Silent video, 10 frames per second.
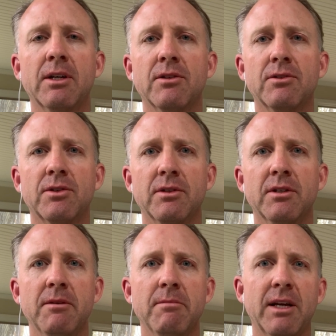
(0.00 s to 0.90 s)

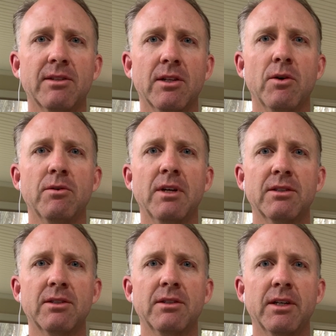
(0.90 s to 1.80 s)
uncertainty makes the loan
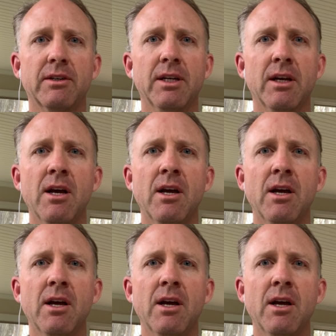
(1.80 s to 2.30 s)
necessary